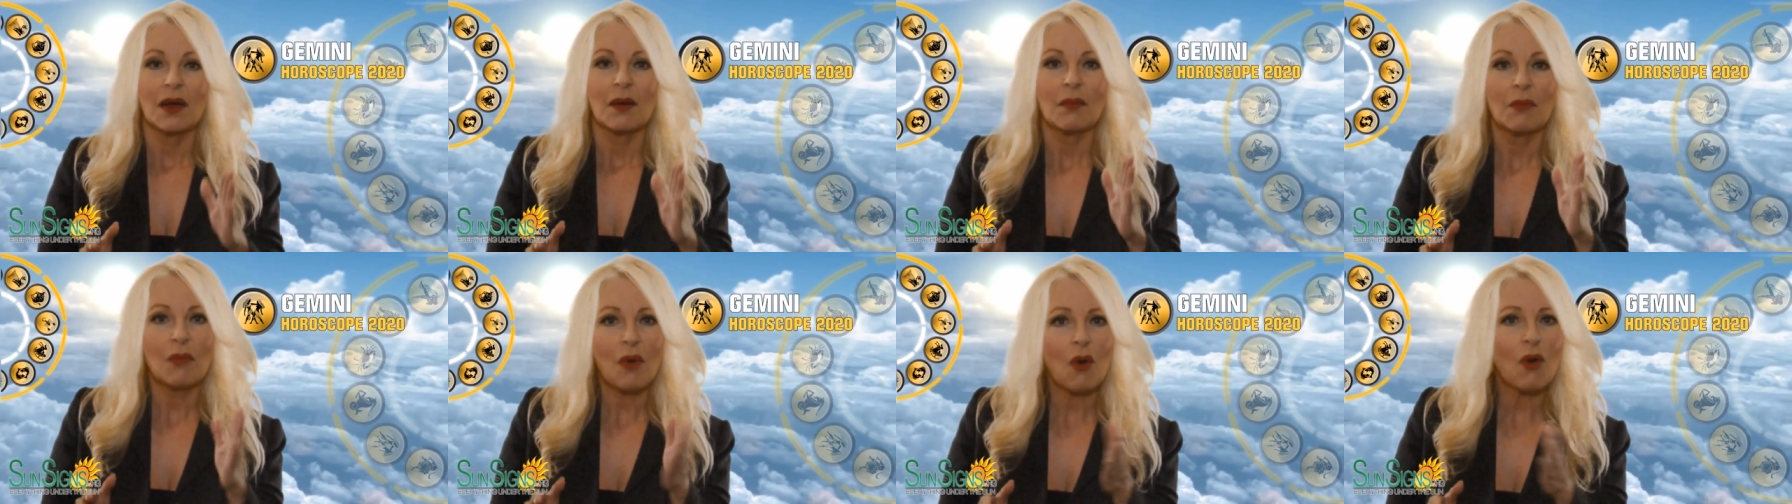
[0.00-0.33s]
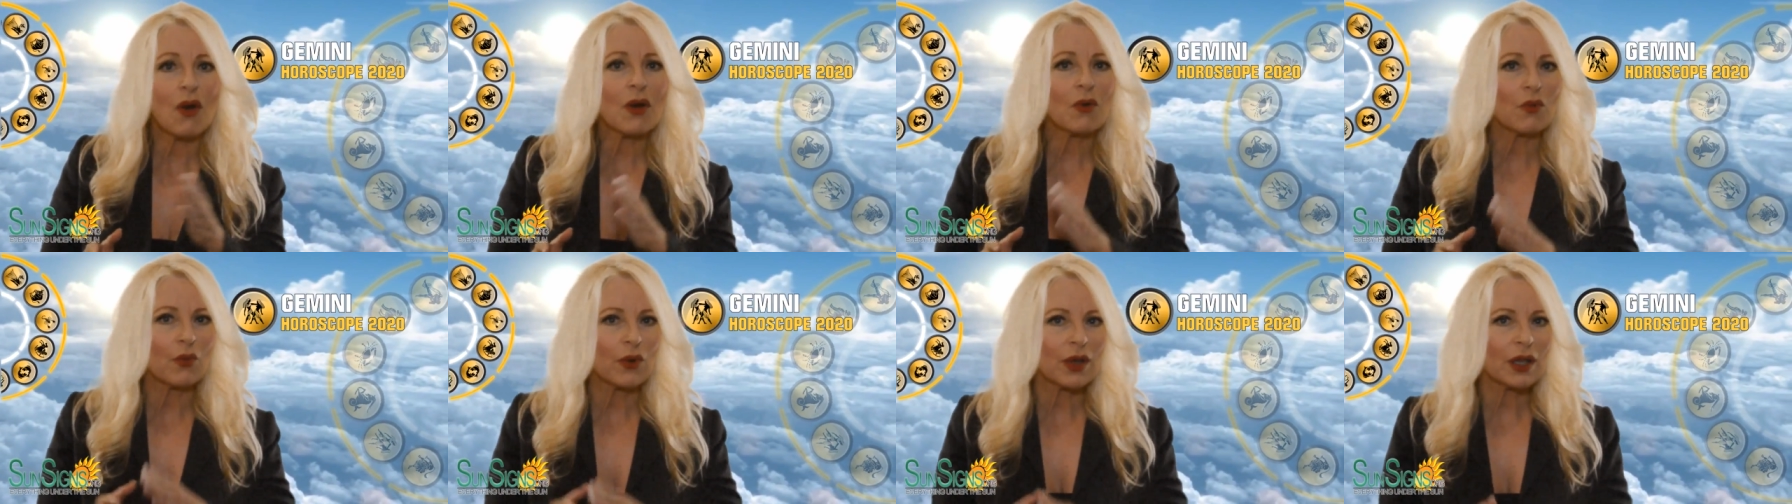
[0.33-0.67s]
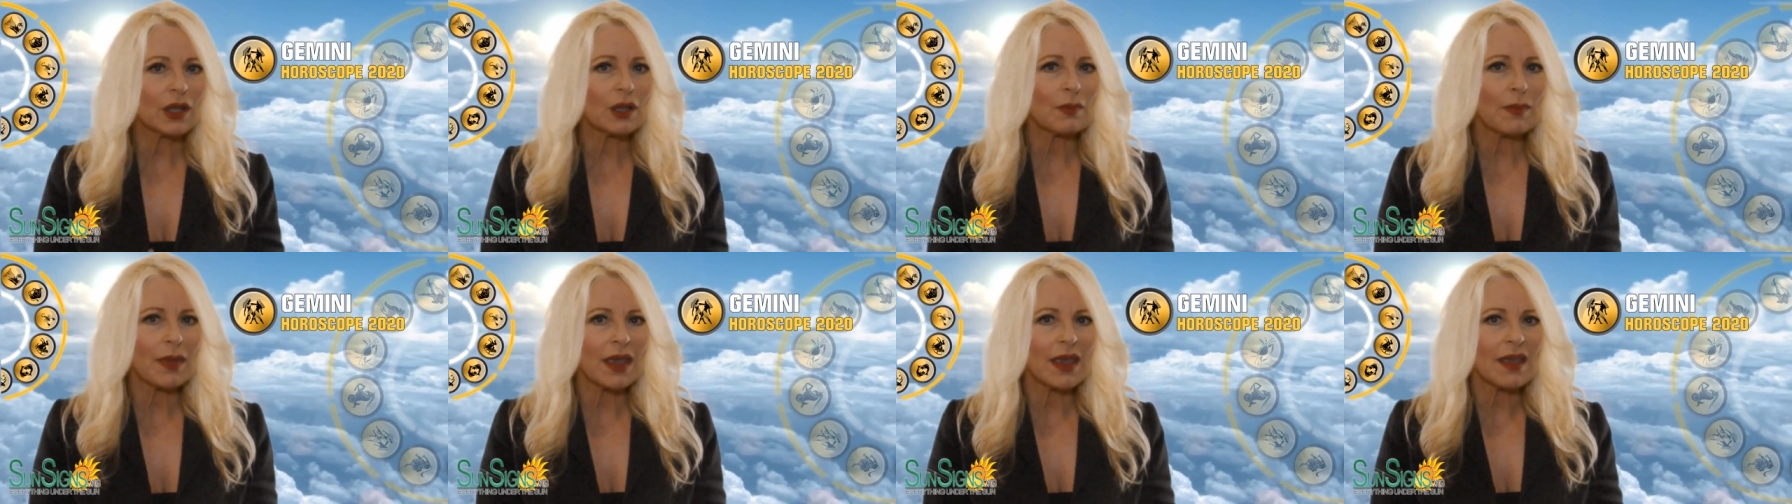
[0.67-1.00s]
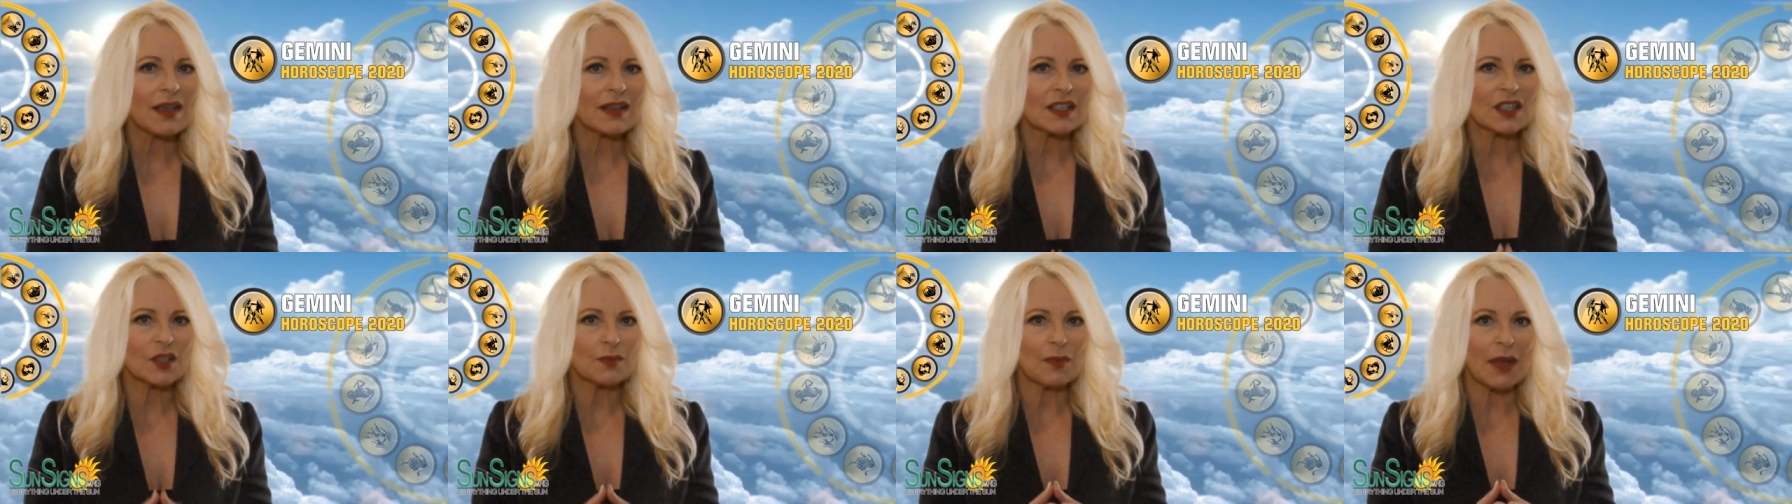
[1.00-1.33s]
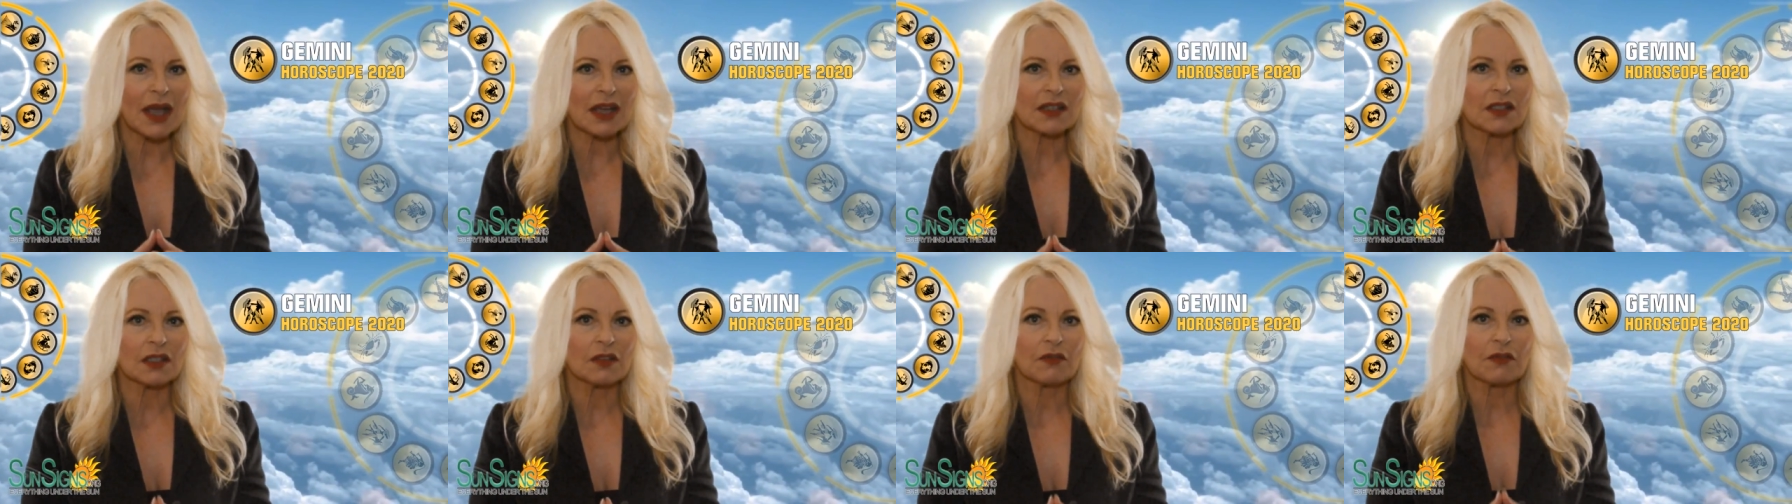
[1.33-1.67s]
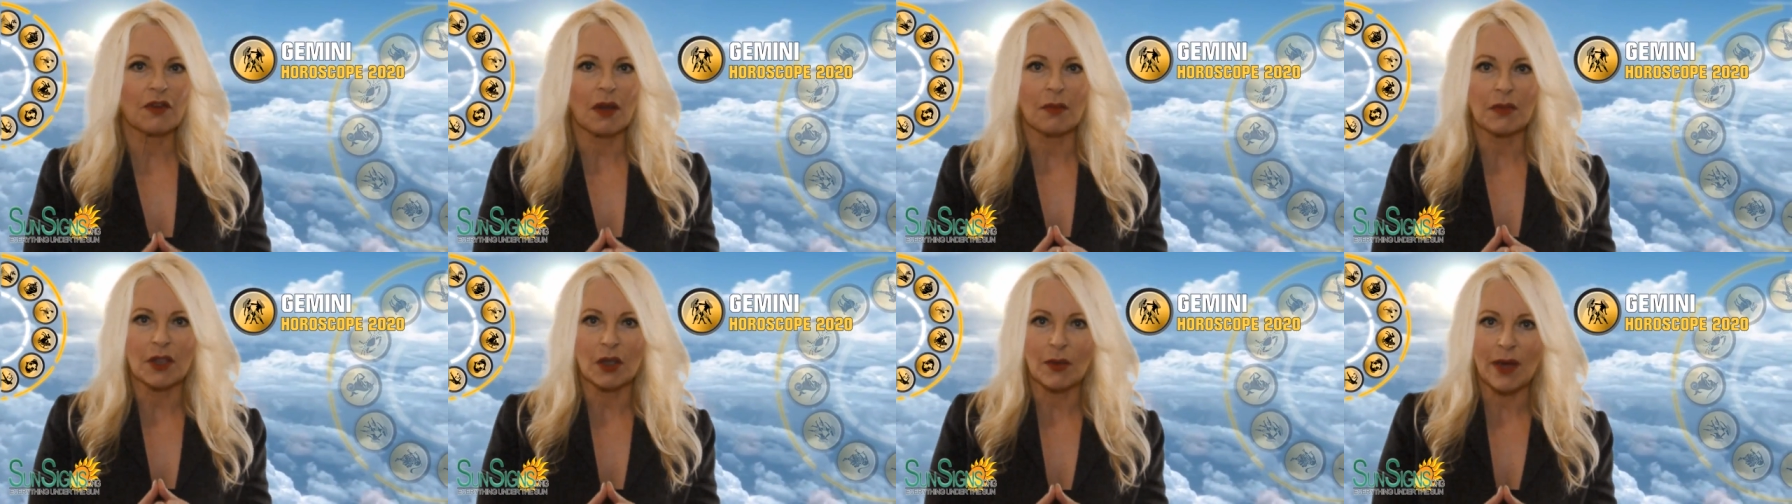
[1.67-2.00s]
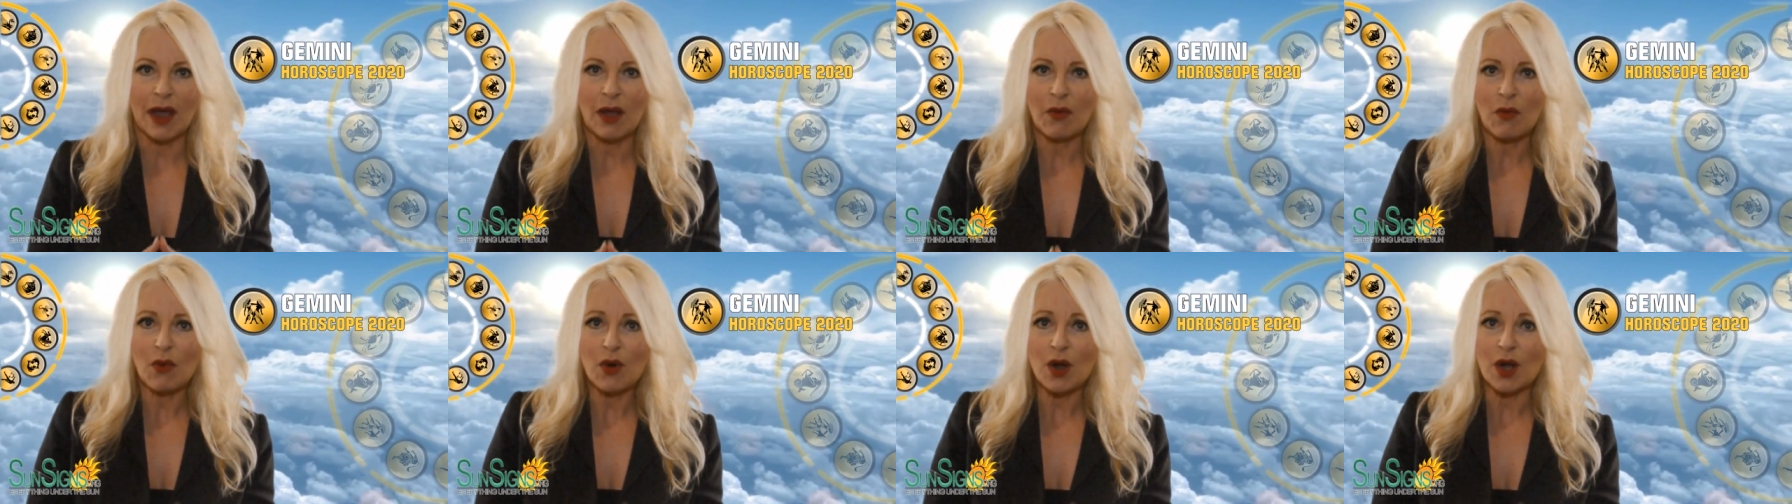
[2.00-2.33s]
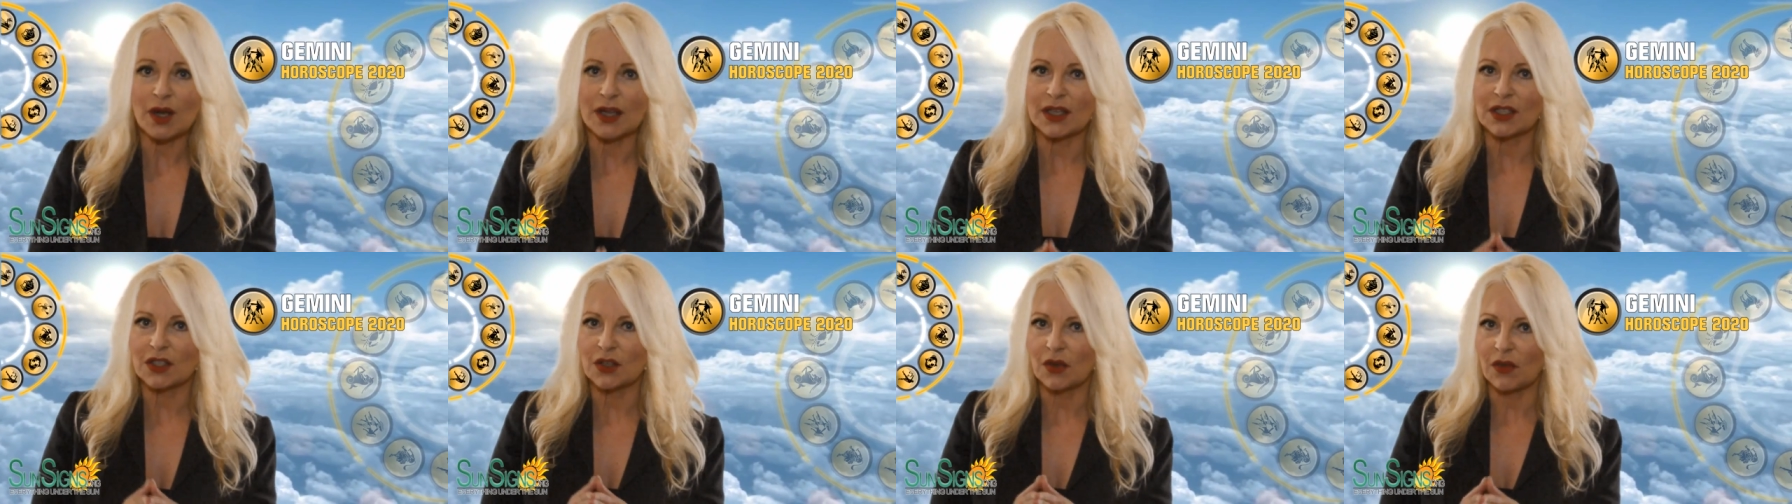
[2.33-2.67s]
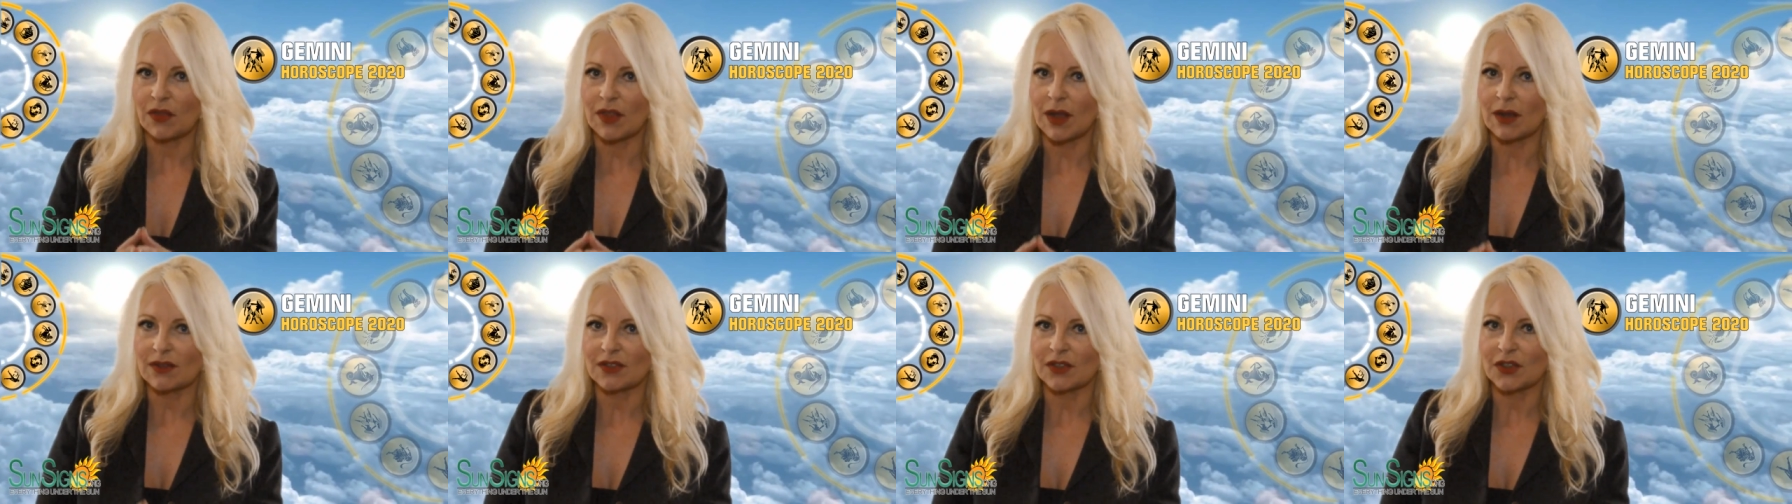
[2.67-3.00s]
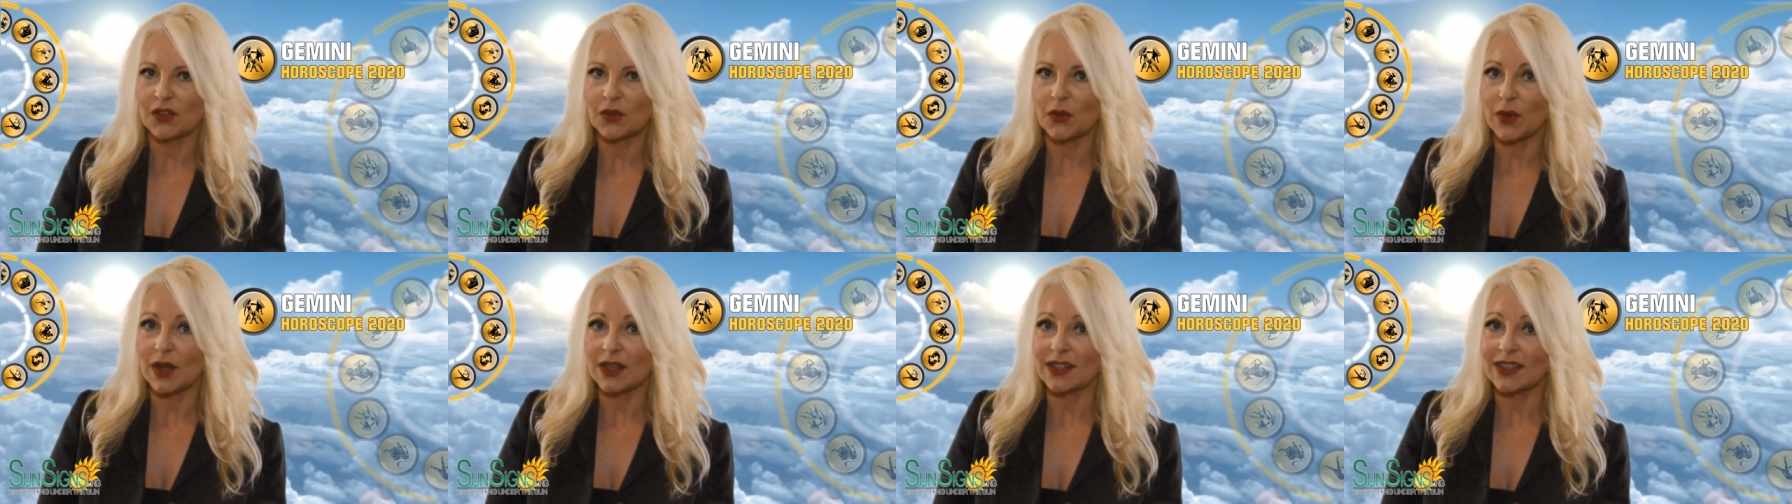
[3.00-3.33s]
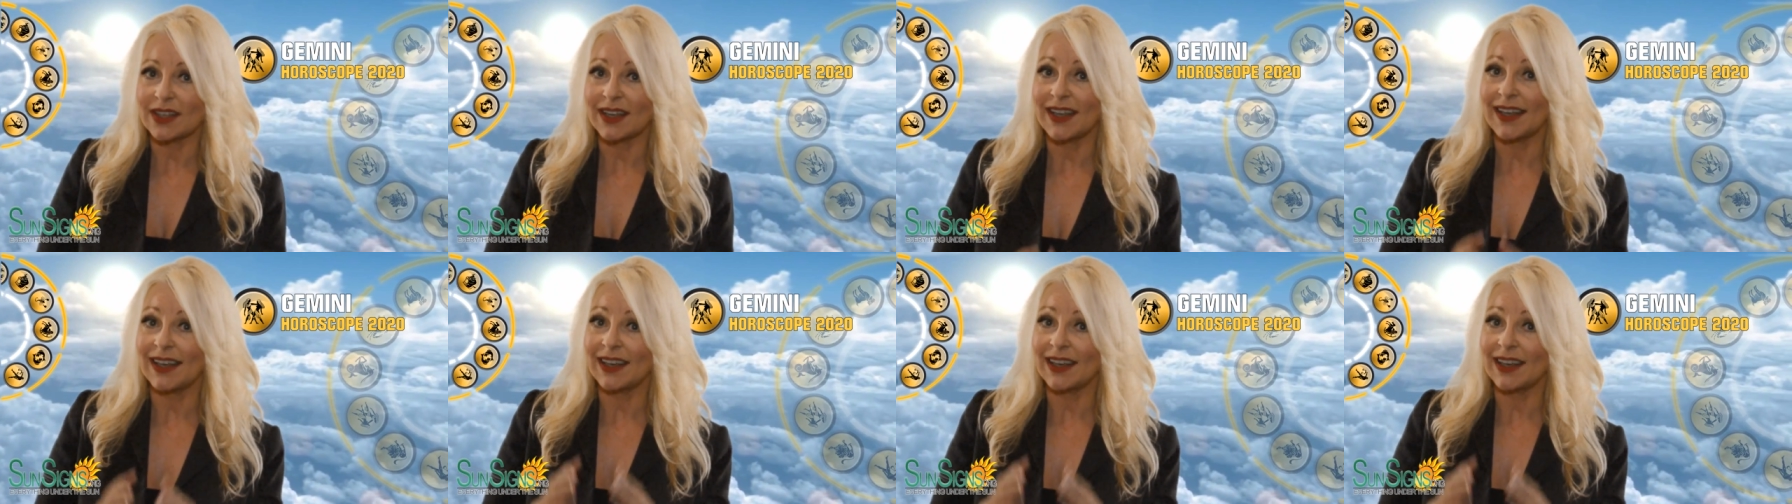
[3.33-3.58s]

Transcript: More will be expected from you at work in 2020,